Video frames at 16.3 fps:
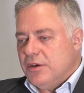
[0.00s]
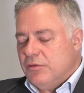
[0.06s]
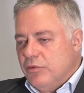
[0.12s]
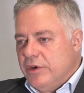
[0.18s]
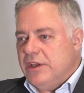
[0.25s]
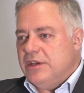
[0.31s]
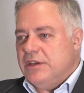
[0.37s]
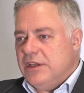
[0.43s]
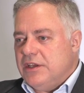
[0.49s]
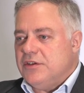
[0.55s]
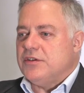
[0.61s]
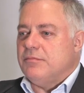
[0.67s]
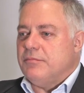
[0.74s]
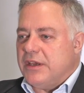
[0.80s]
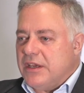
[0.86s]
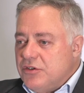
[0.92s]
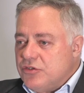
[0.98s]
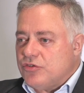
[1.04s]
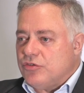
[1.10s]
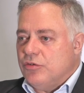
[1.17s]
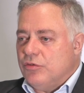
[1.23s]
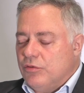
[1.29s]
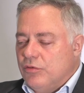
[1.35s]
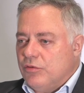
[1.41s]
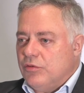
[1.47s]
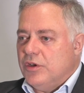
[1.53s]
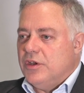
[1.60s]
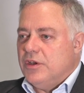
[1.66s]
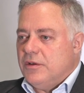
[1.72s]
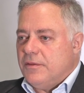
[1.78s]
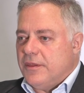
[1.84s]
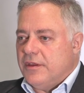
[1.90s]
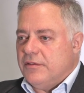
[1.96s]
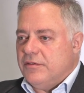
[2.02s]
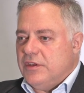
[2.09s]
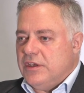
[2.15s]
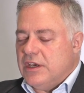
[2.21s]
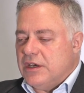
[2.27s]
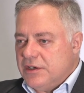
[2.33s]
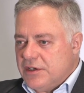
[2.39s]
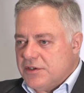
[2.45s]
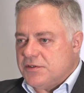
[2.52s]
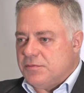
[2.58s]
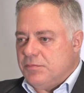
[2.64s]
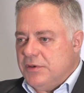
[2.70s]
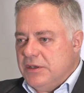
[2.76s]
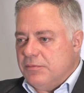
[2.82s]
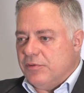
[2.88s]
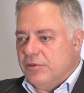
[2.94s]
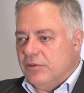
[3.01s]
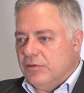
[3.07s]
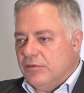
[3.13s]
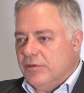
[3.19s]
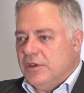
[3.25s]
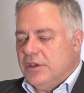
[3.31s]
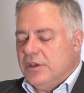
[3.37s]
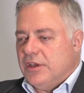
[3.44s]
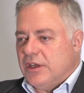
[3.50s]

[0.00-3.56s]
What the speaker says: we need to make sure that the youngest people